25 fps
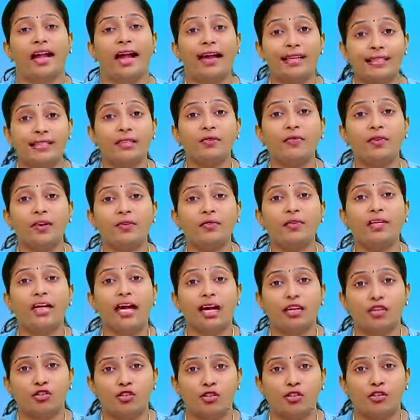As in when we
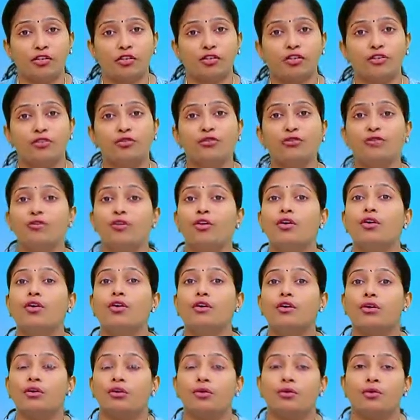ask children to
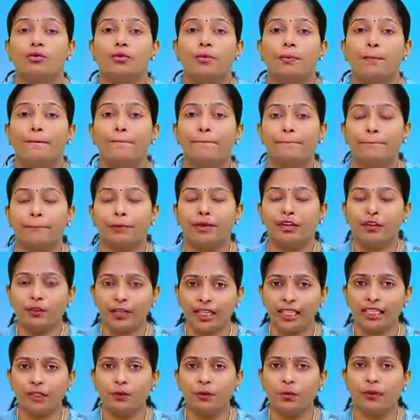
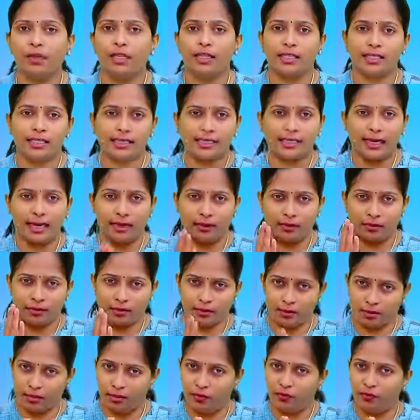read the words that
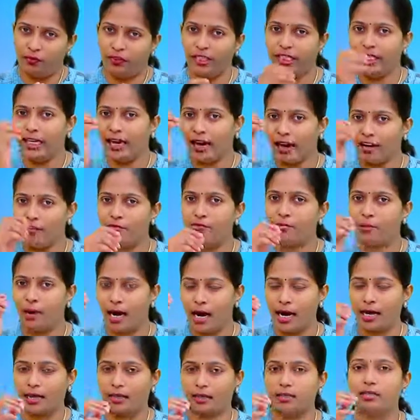we have
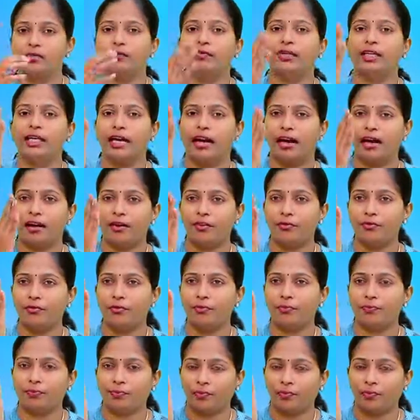marked, we have